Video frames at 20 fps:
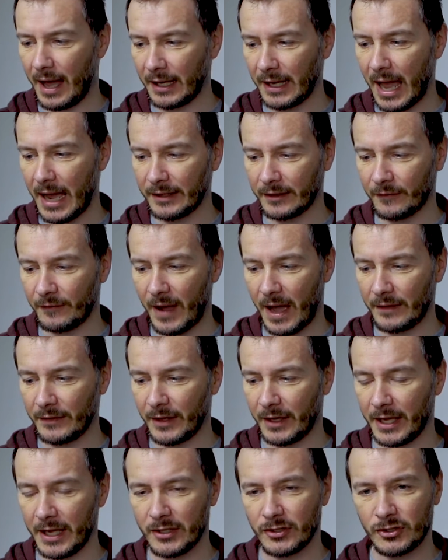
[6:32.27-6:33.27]
I like the fact
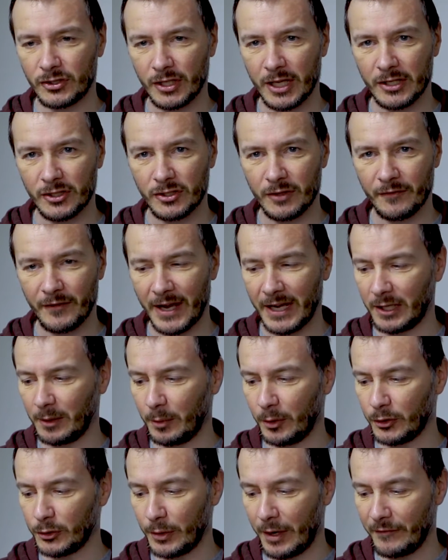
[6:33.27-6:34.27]
that it's
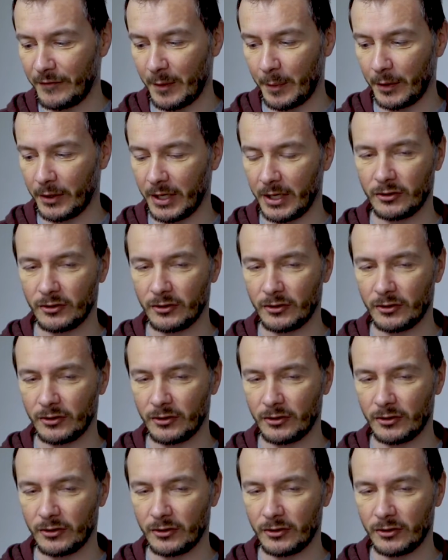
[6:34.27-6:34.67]
available to everybody.